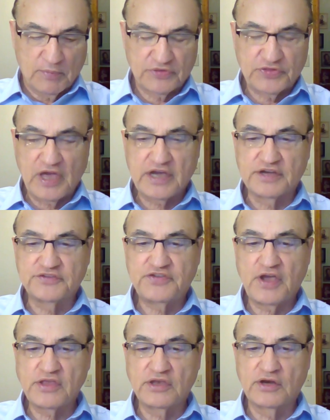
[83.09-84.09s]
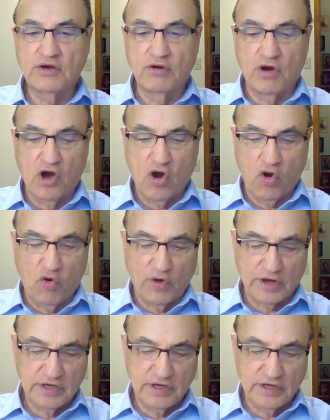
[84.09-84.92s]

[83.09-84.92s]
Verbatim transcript: but they continued to grow,